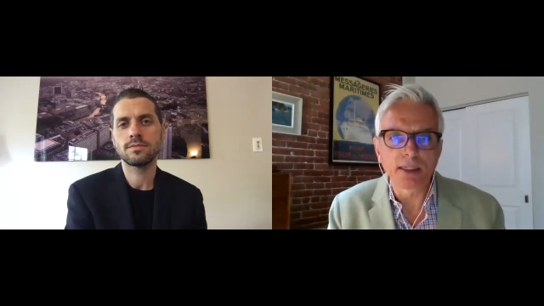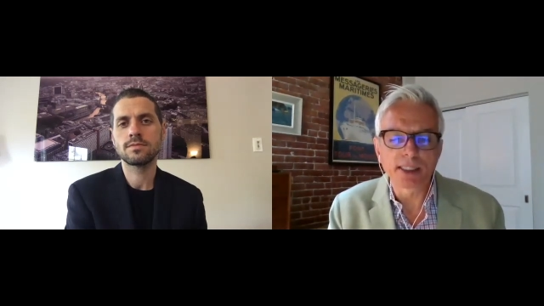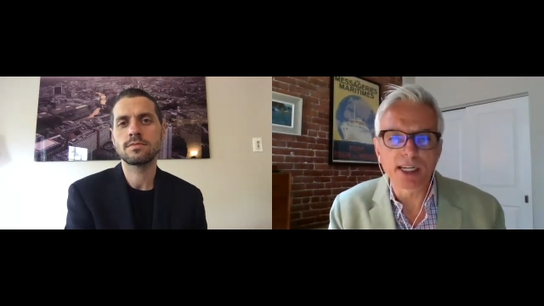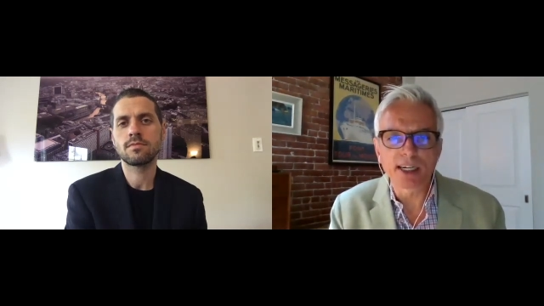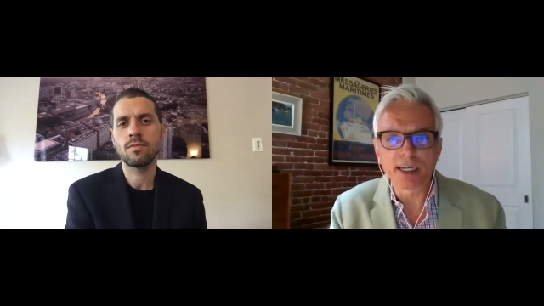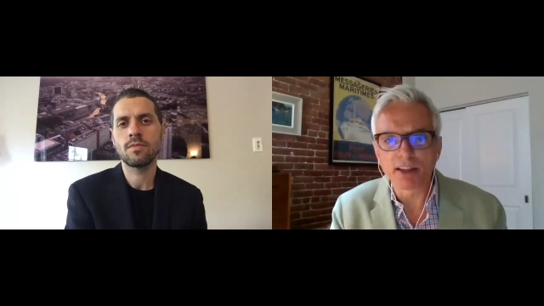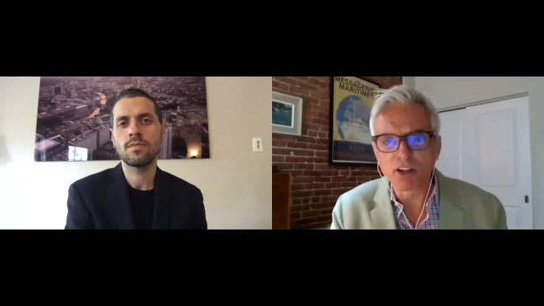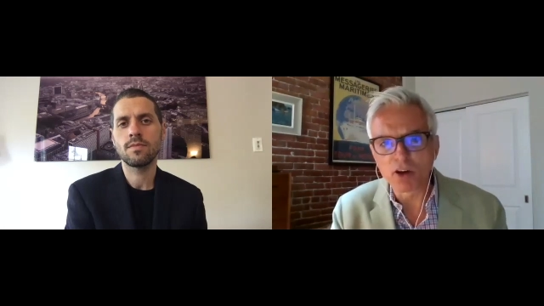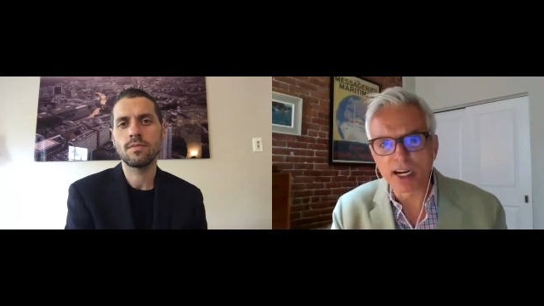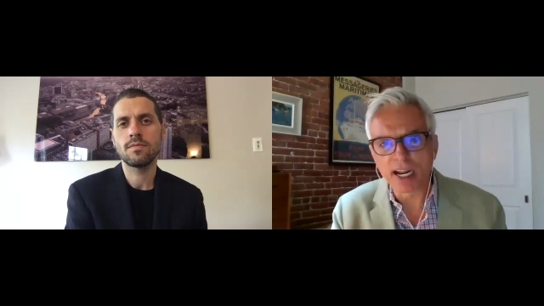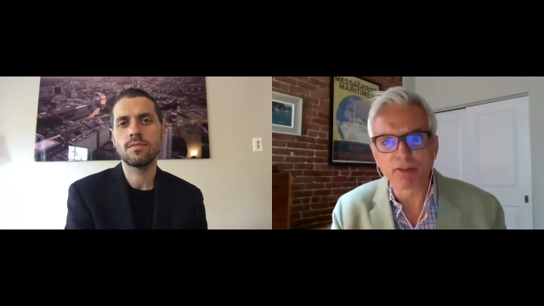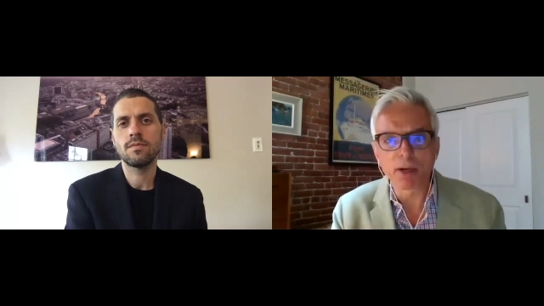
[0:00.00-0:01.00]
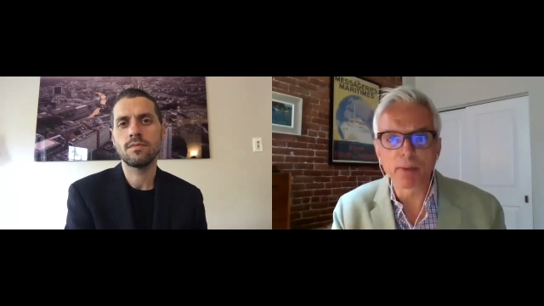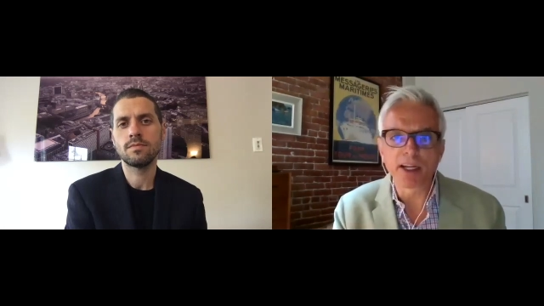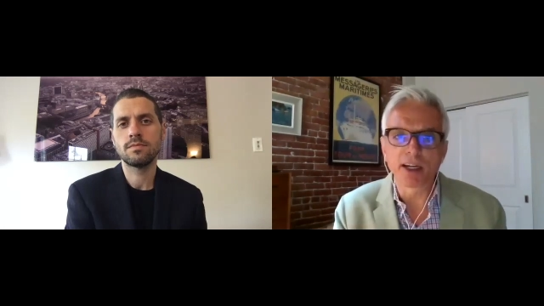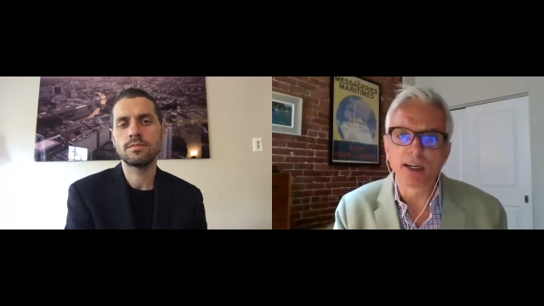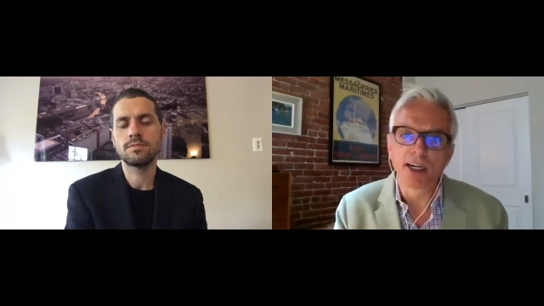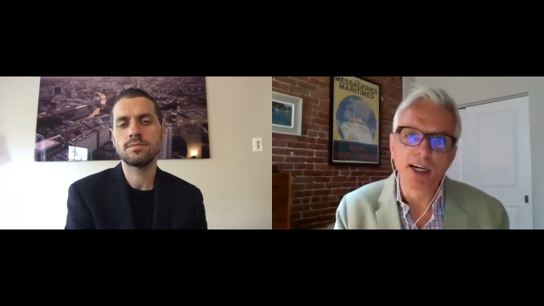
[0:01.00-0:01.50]
Speaker 1: Uh, it's the idea that you could have
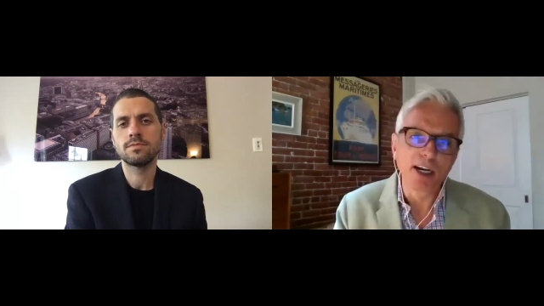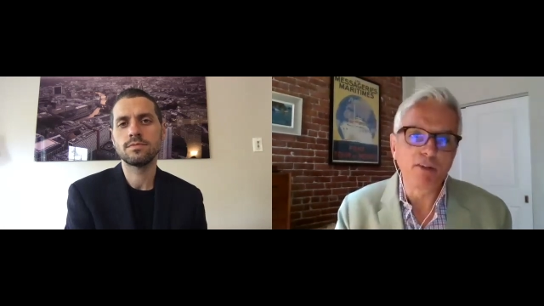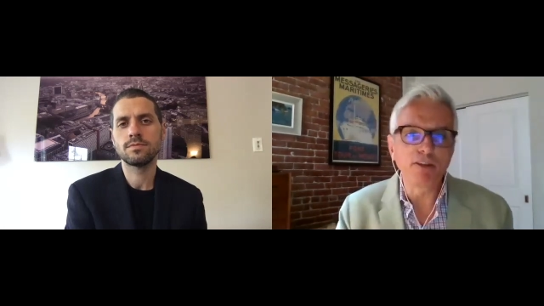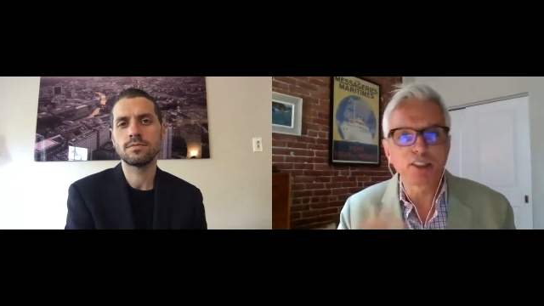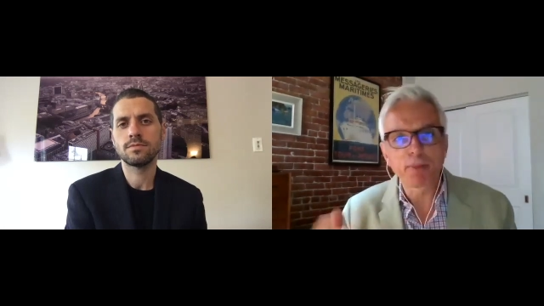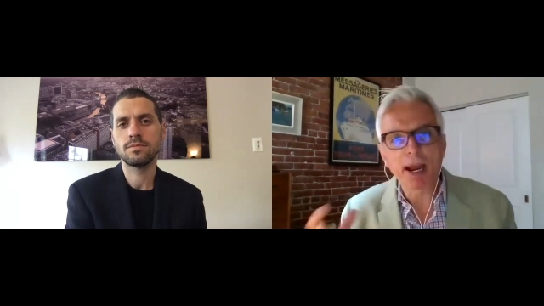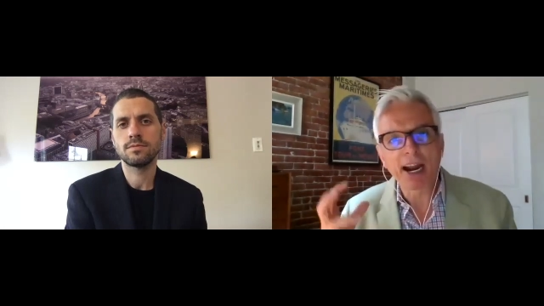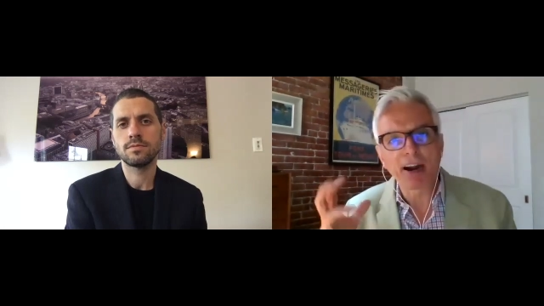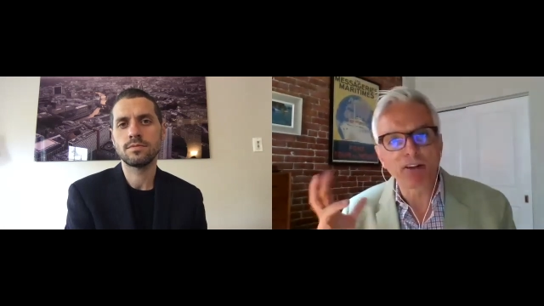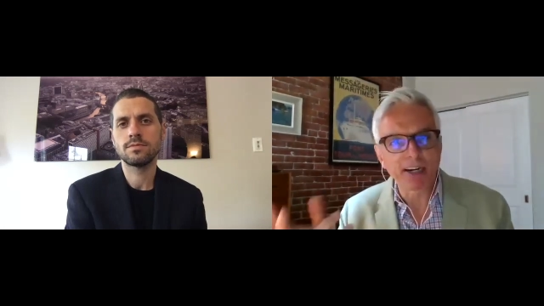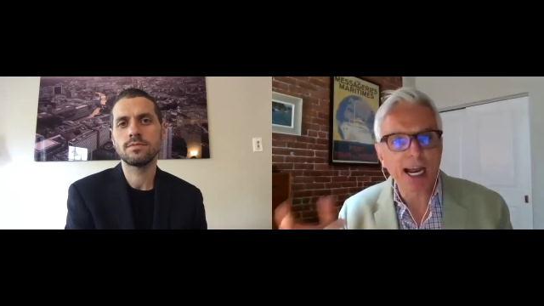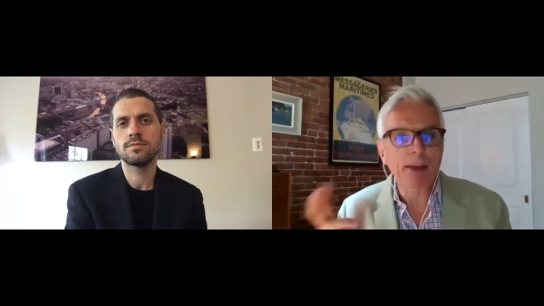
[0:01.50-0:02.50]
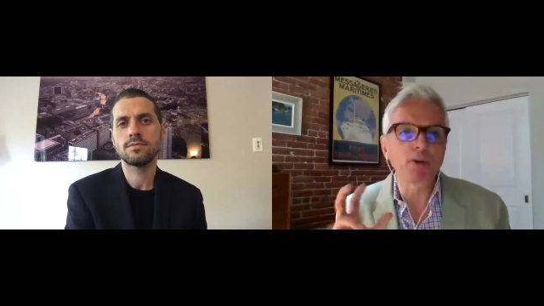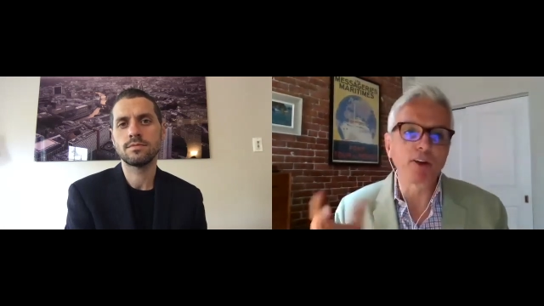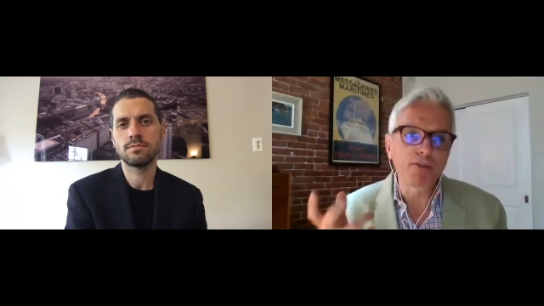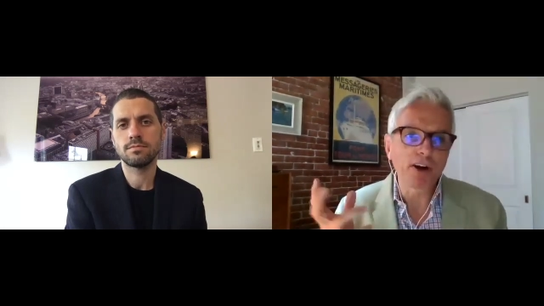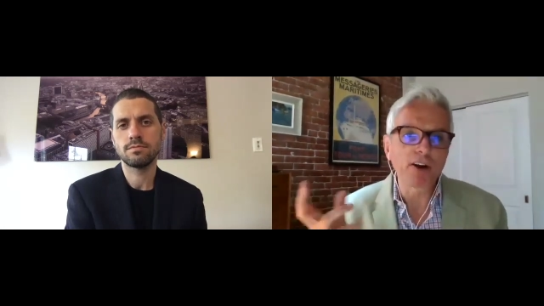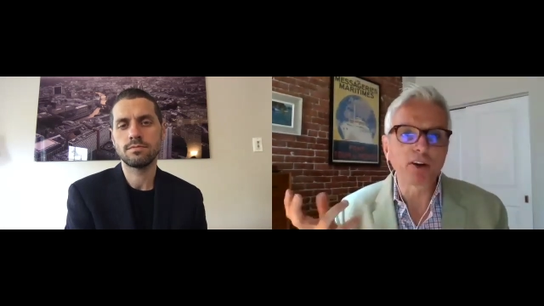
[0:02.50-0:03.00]
maybe a, a, wristband or an app
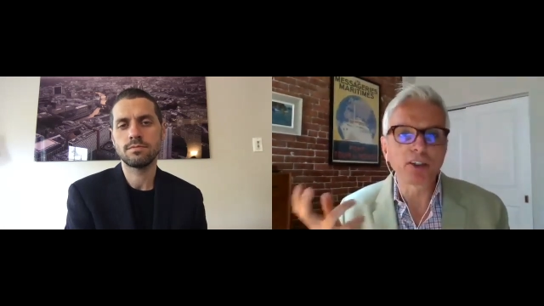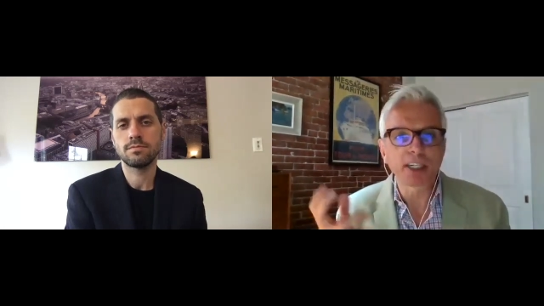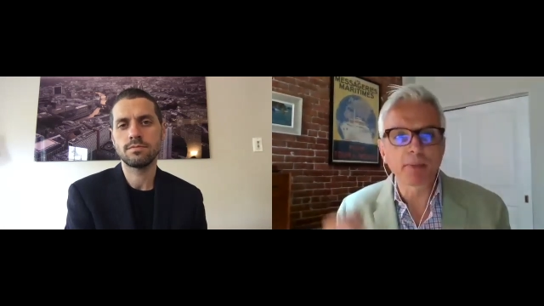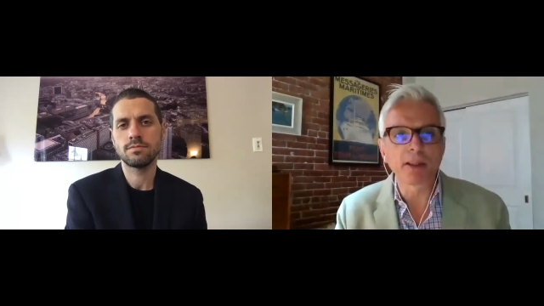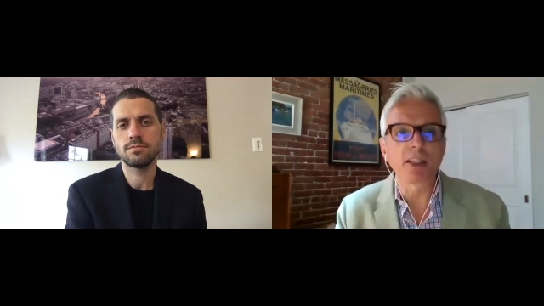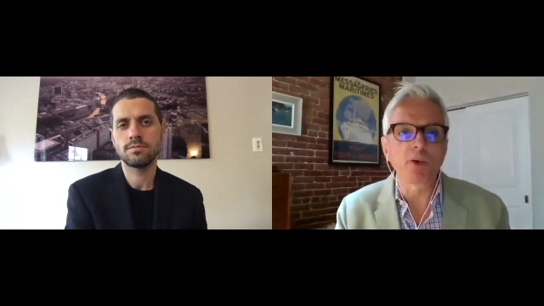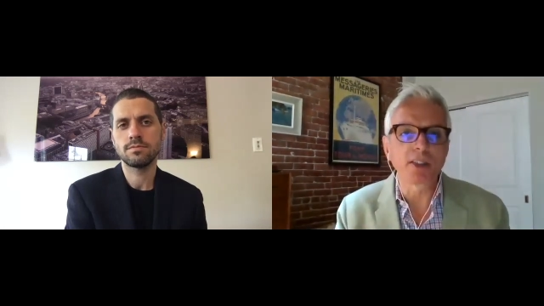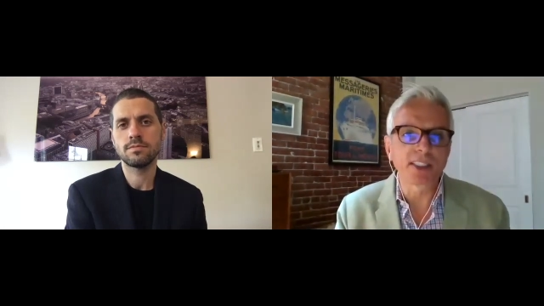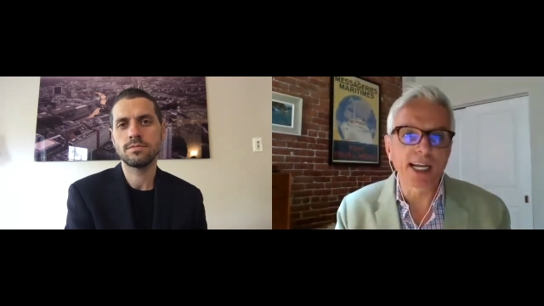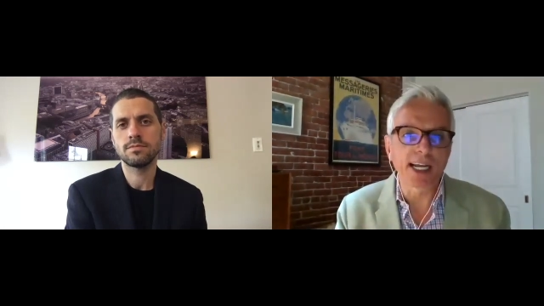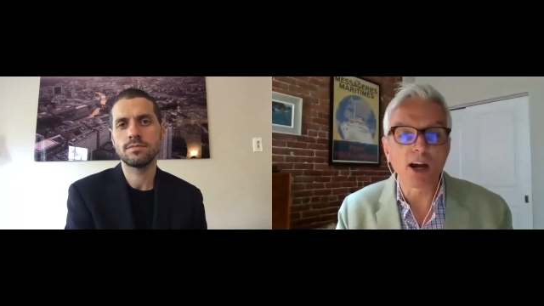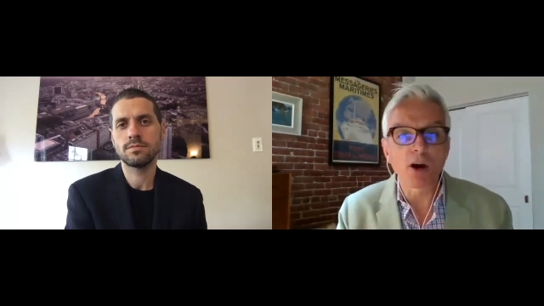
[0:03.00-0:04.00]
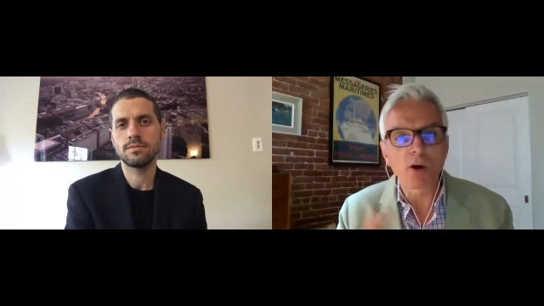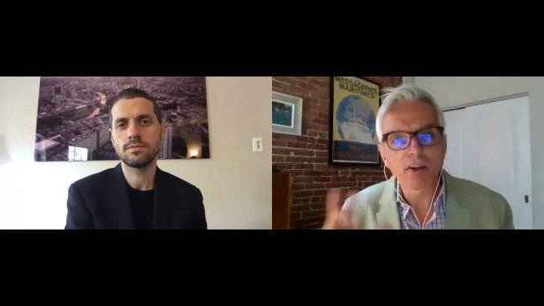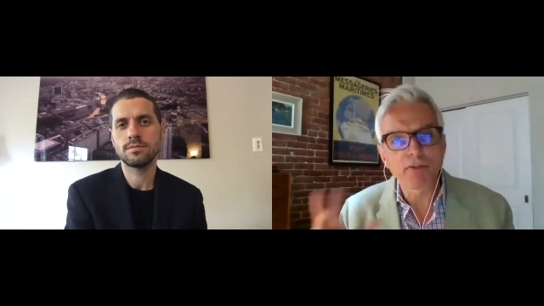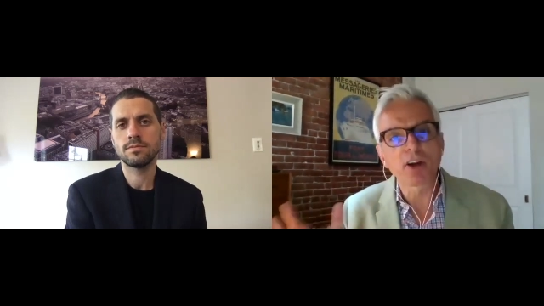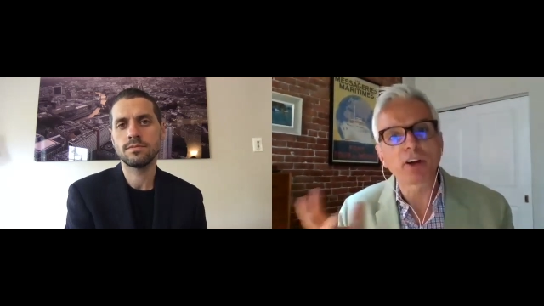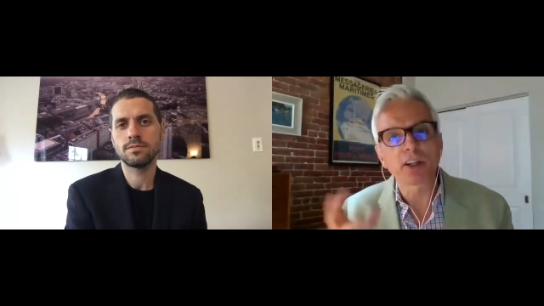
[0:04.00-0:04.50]
on your phone or something that would say, "Oh,
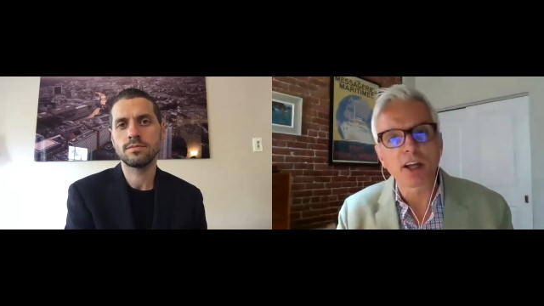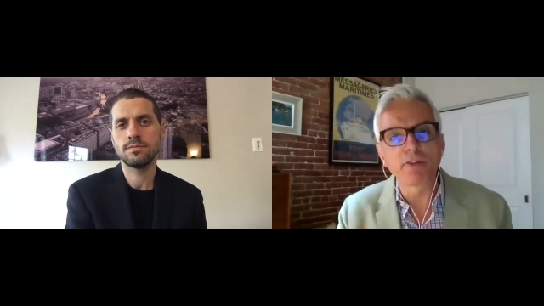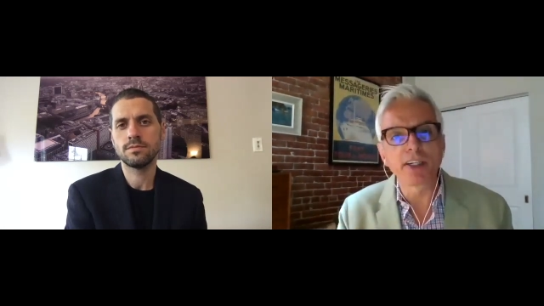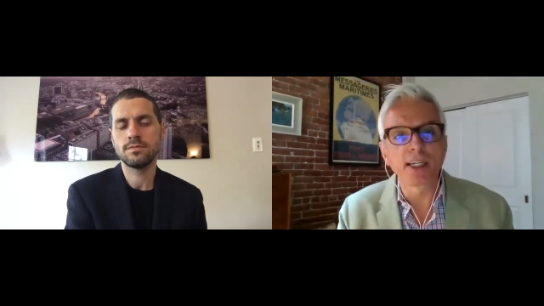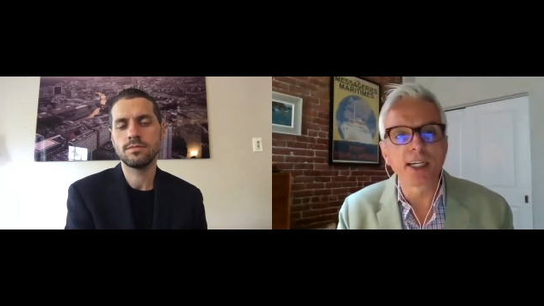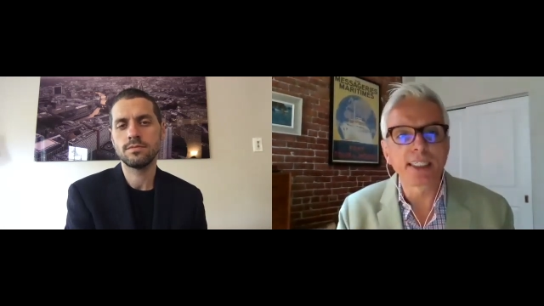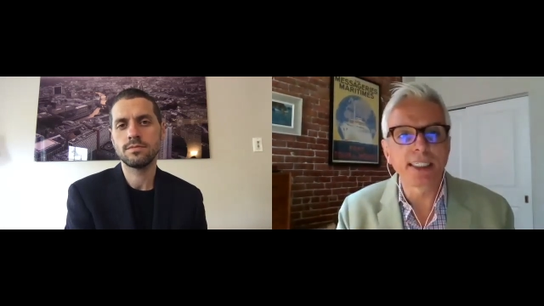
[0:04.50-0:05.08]
I've got COVID